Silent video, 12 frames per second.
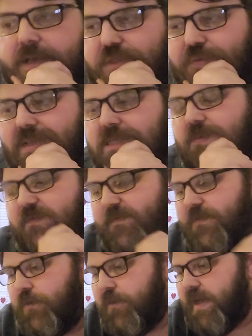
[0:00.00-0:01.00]
The reason
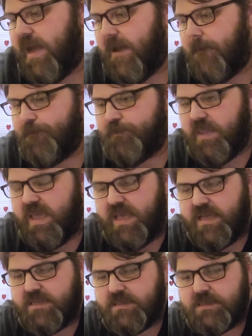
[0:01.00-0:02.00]
for that
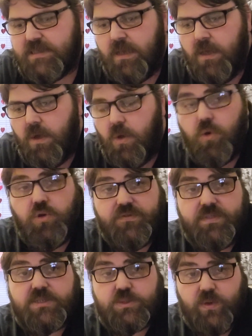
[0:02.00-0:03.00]
is all of
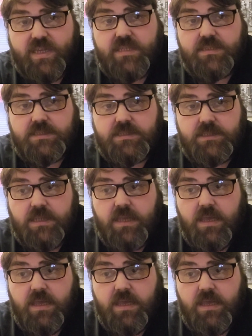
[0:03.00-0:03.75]
the suites